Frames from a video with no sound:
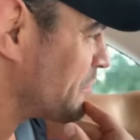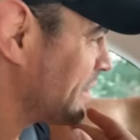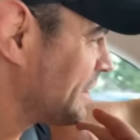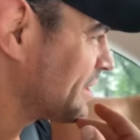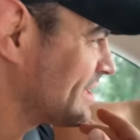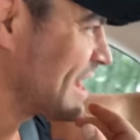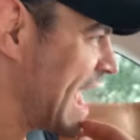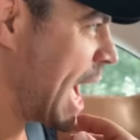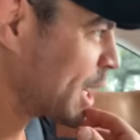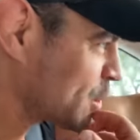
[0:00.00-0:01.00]
really looked into
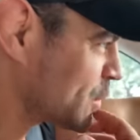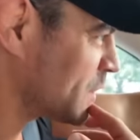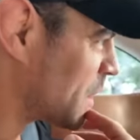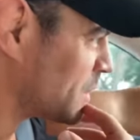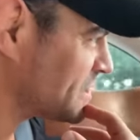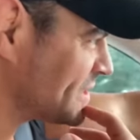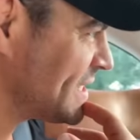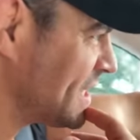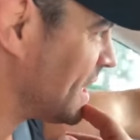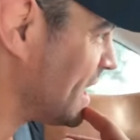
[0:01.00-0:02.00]
Hector
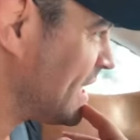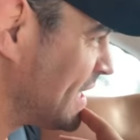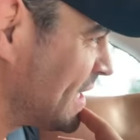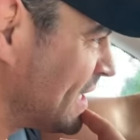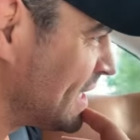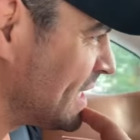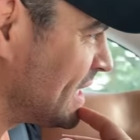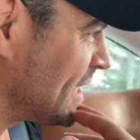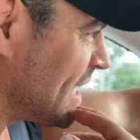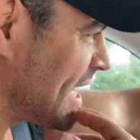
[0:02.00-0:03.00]
Garcia.
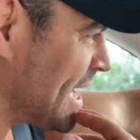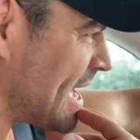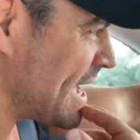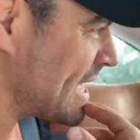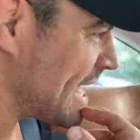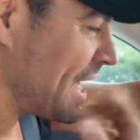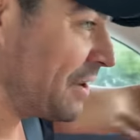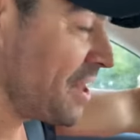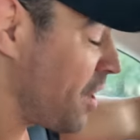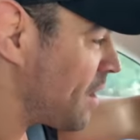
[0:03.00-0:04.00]
I
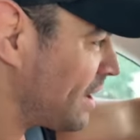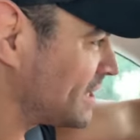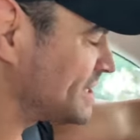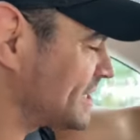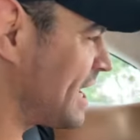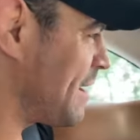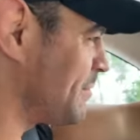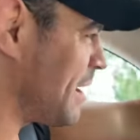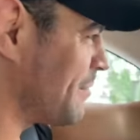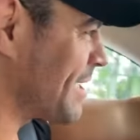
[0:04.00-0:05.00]
don't know, honestly.
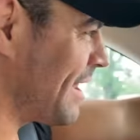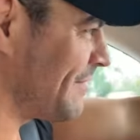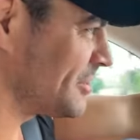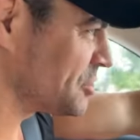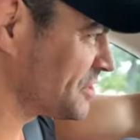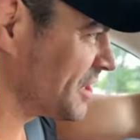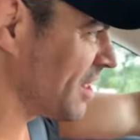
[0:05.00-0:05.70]
I'm kind of interested